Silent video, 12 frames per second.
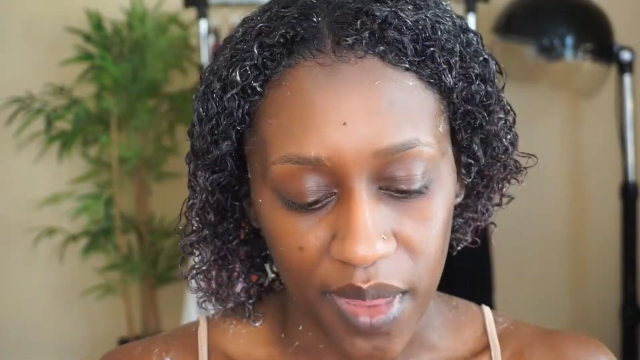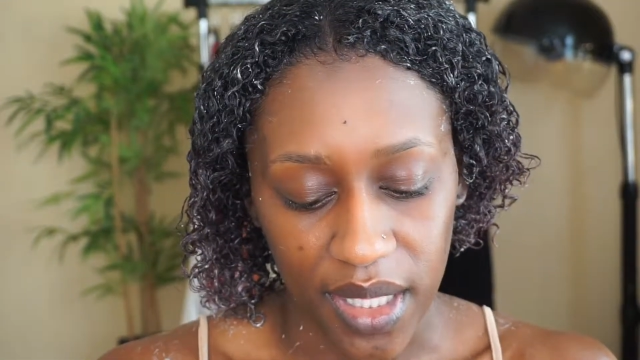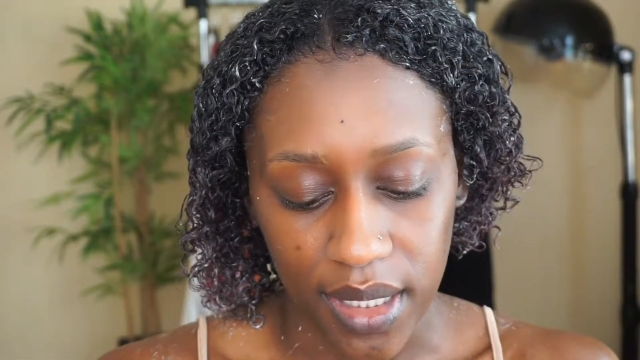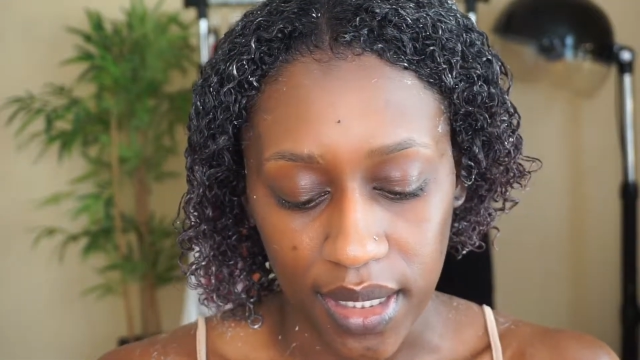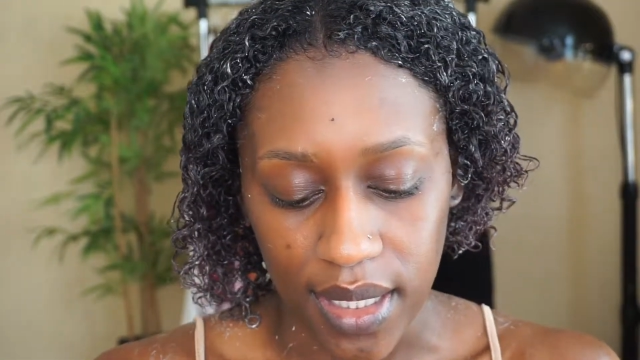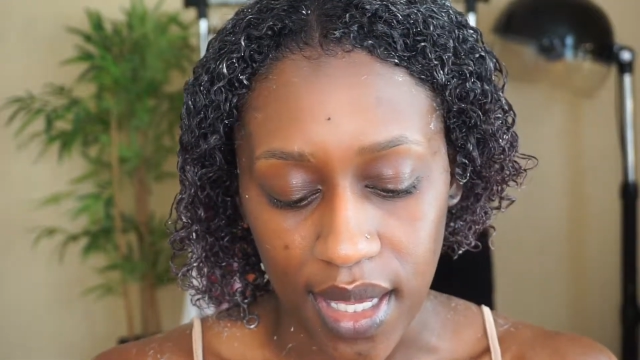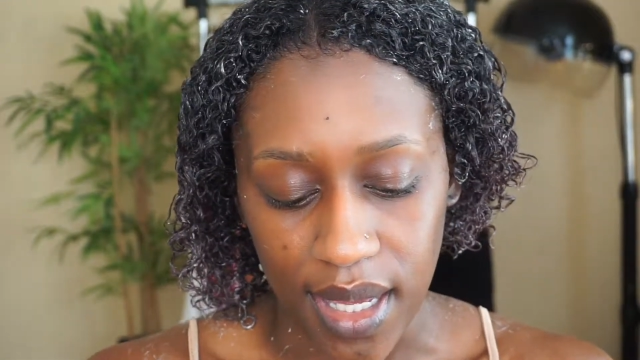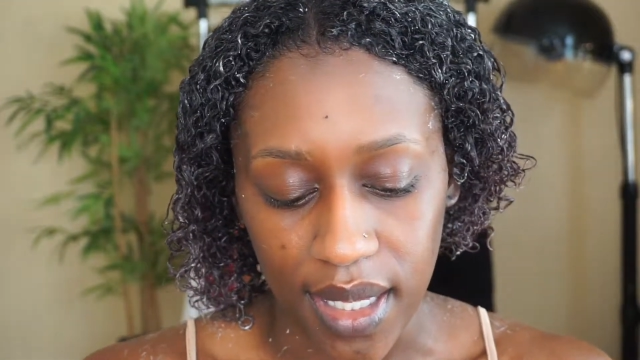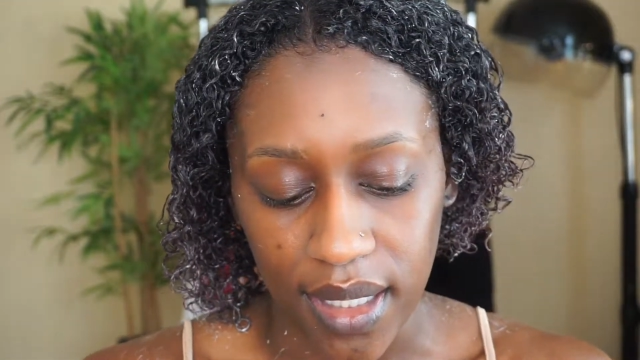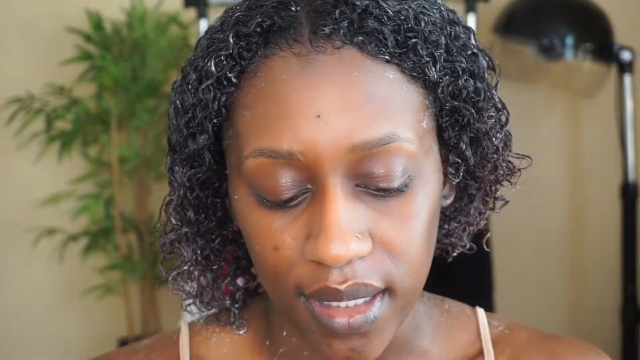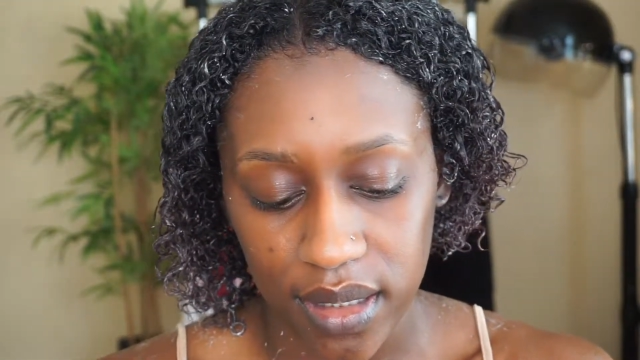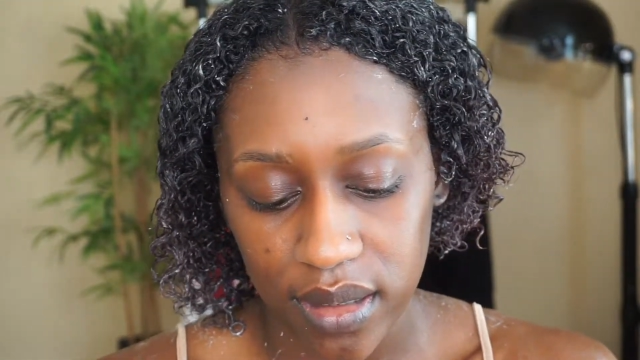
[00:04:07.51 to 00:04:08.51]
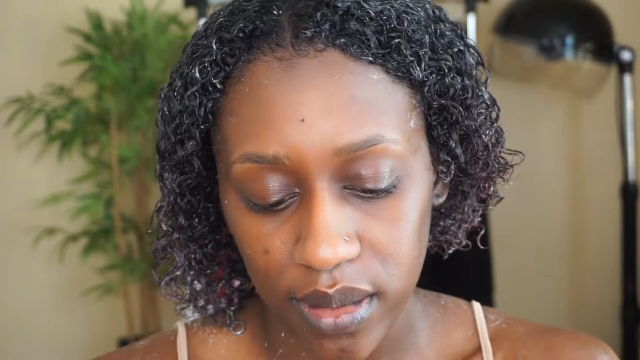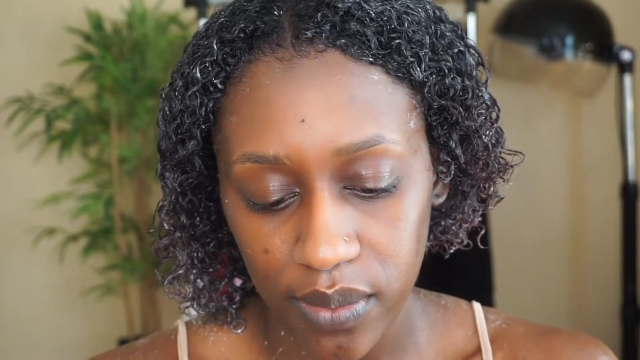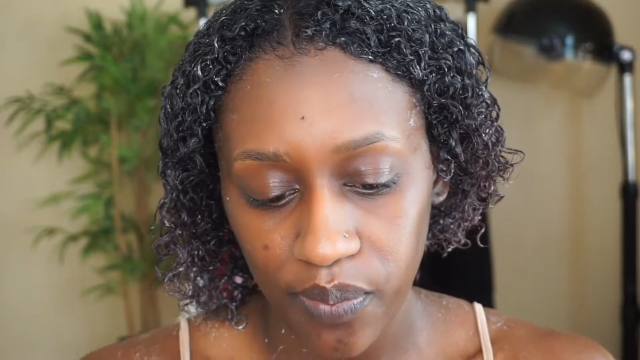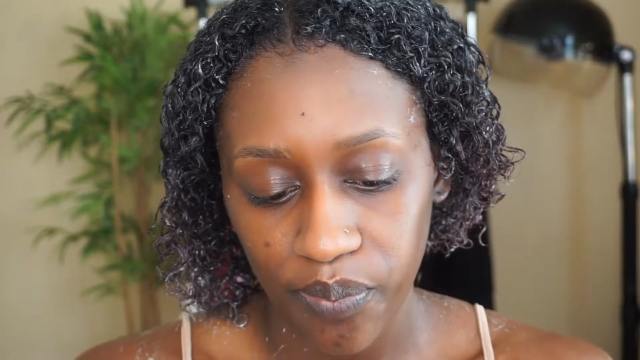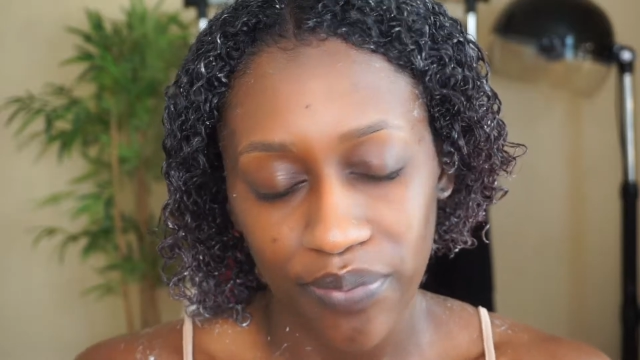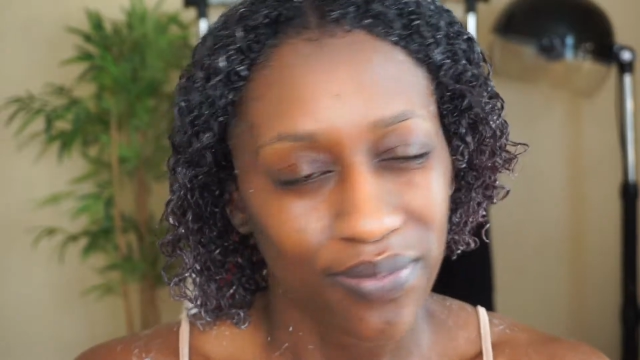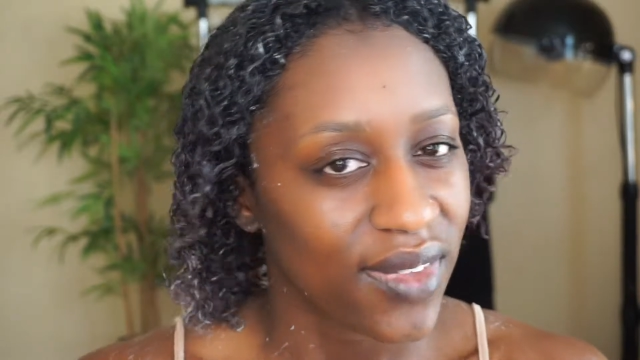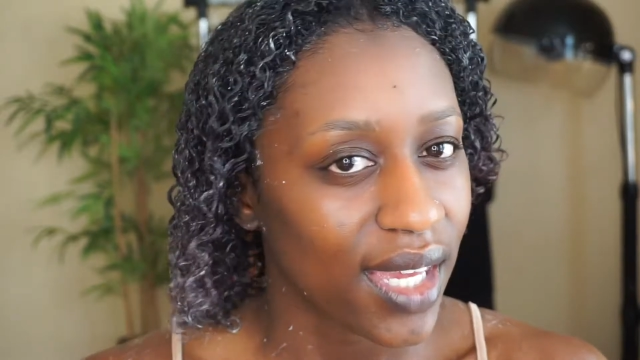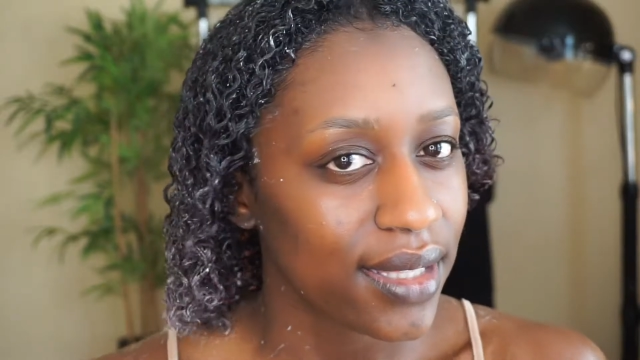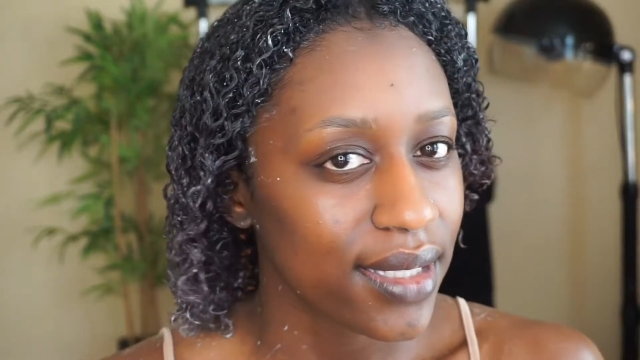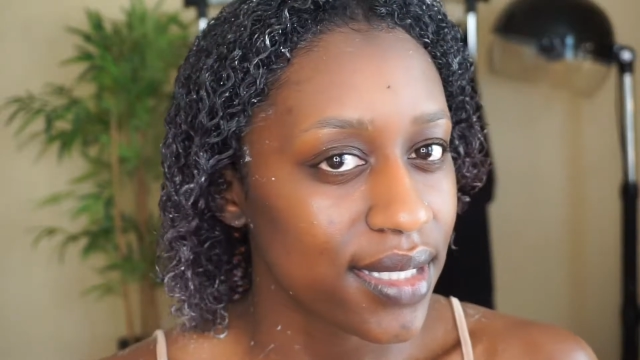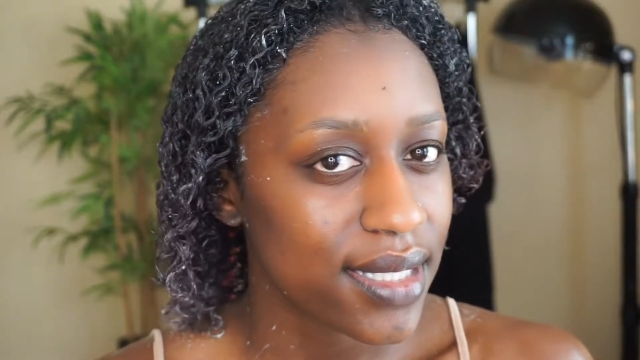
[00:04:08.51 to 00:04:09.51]
thinking like
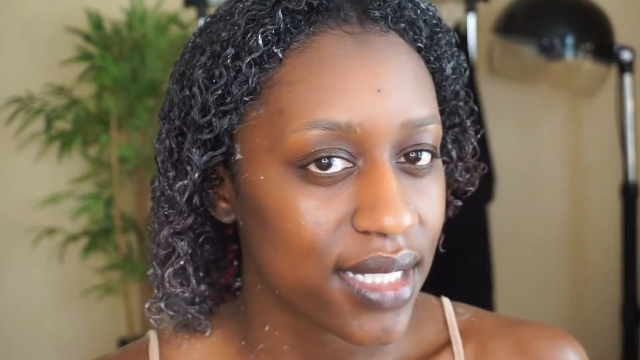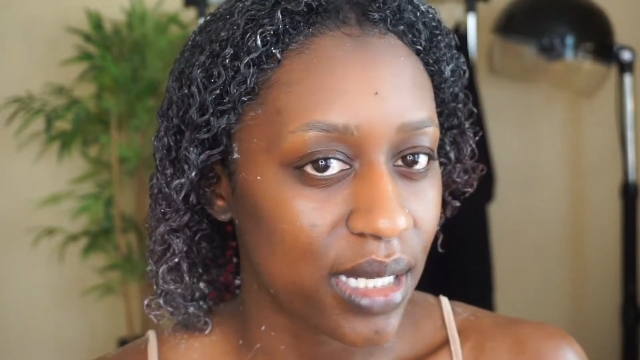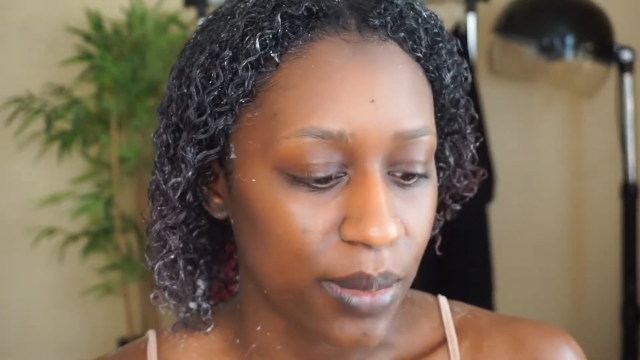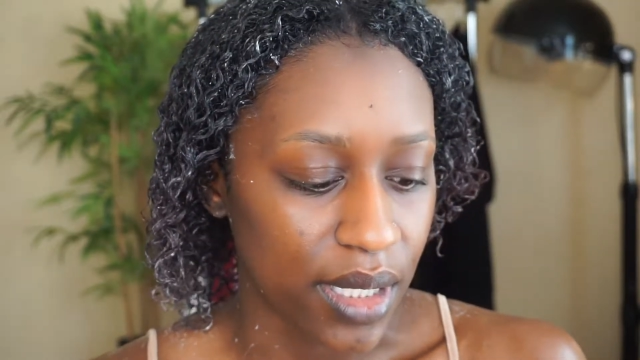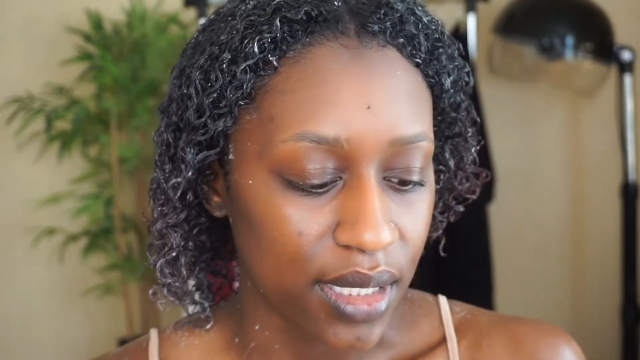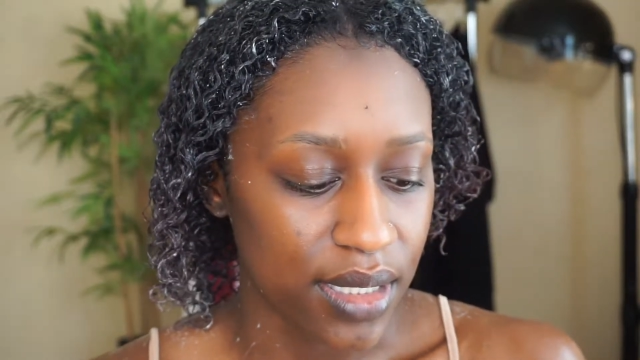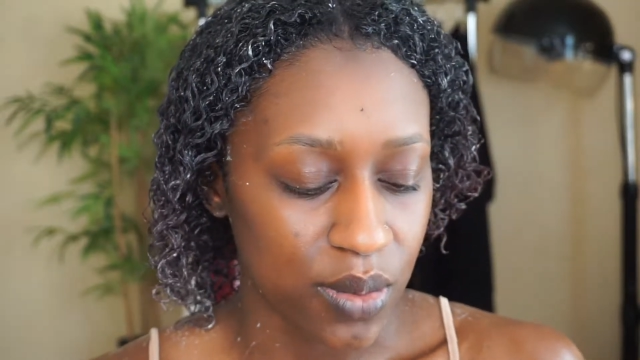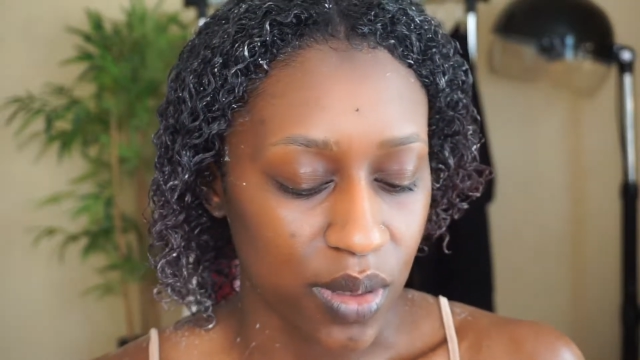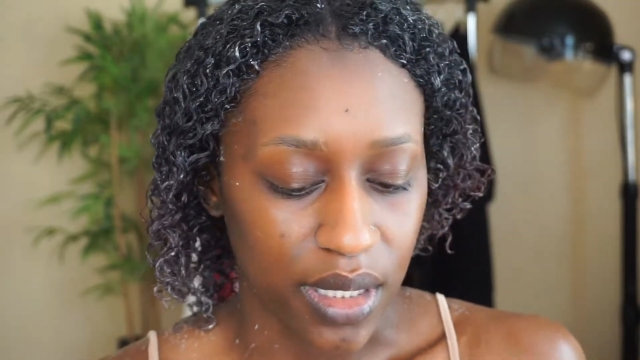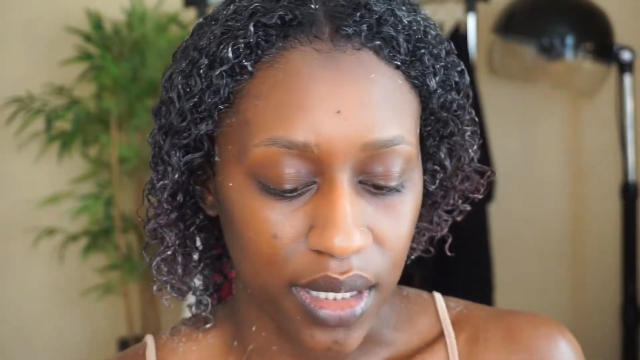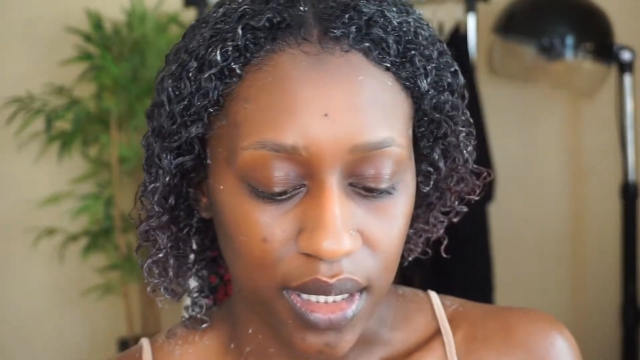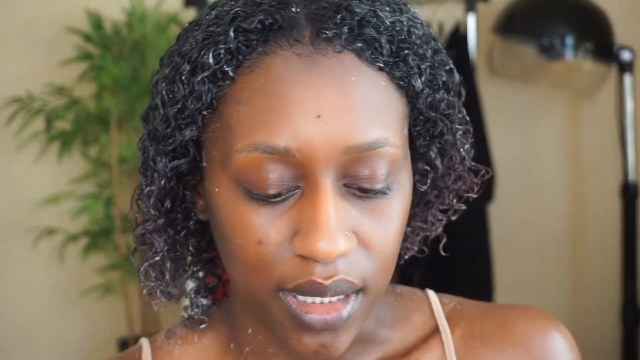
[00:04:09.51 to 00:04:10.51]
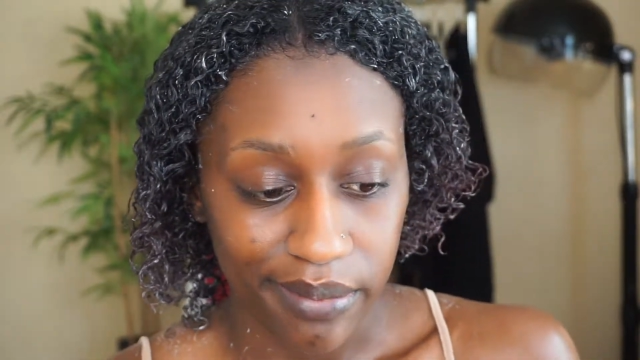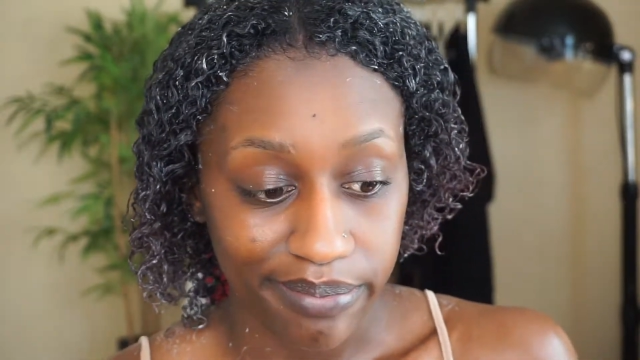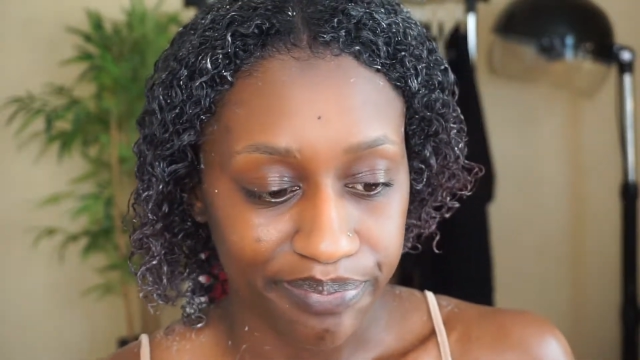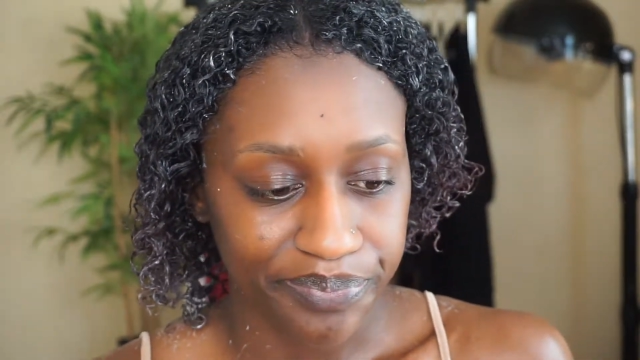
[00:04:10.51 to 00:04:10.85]
at least 10 minutes with heat,